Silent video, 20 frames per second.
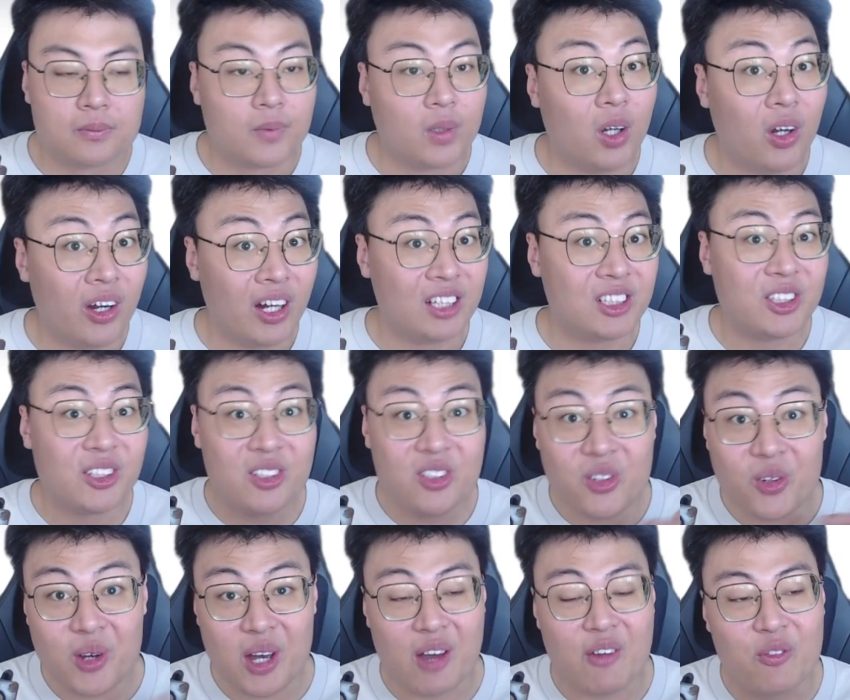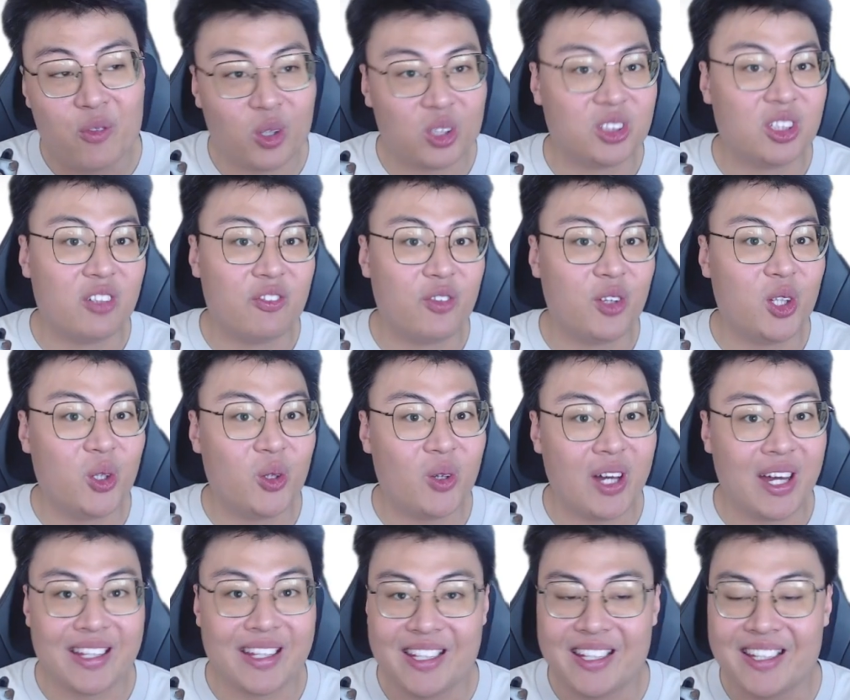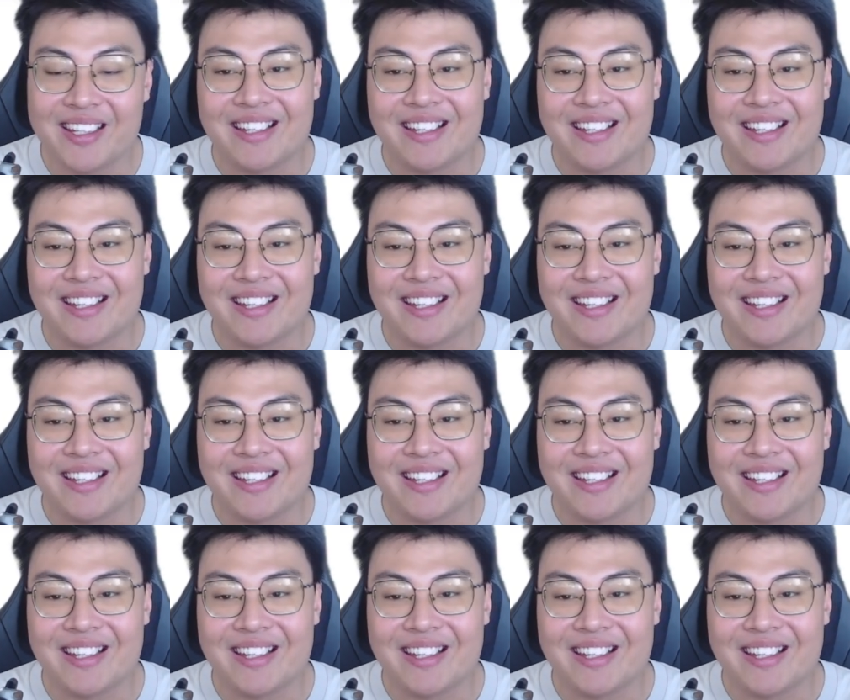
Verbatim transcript: Alright, so you have watched the video and it